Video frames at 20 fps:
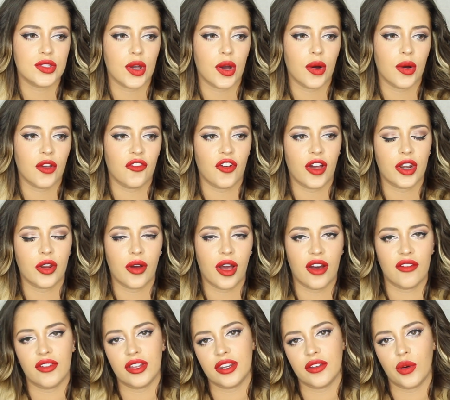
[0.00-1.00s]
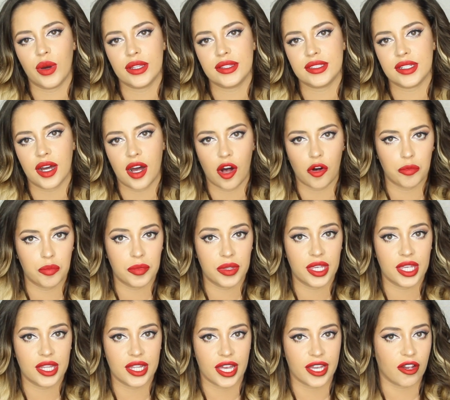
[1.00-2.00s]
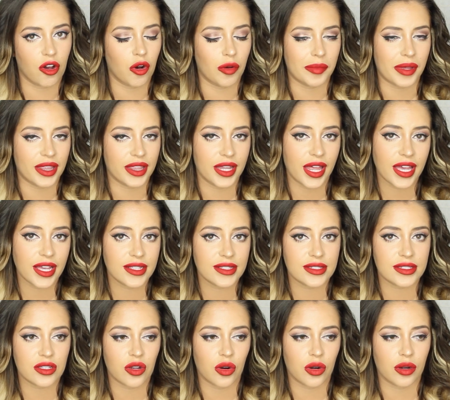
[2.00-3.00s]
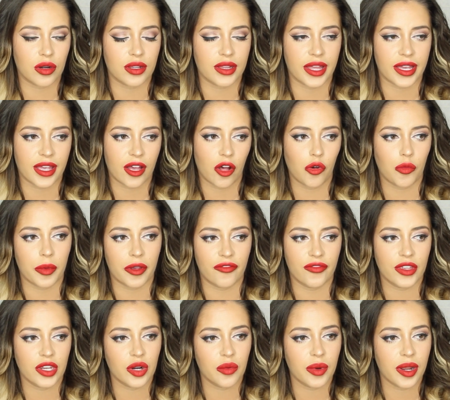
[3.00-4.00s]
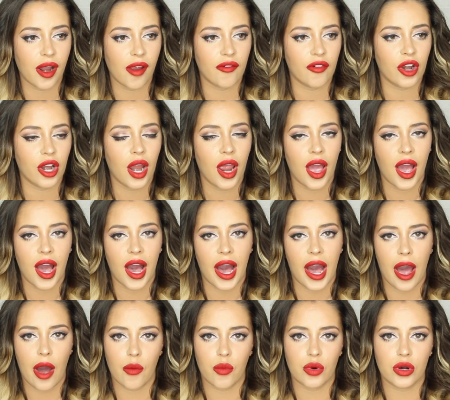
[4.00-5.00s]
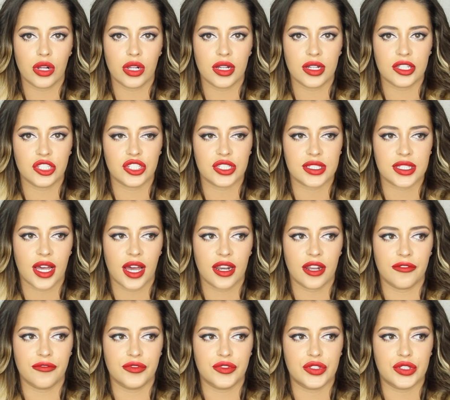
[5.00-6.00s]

so if I don't have anyone to help me like hold my legs or like hold my feet or whatever I will just kind of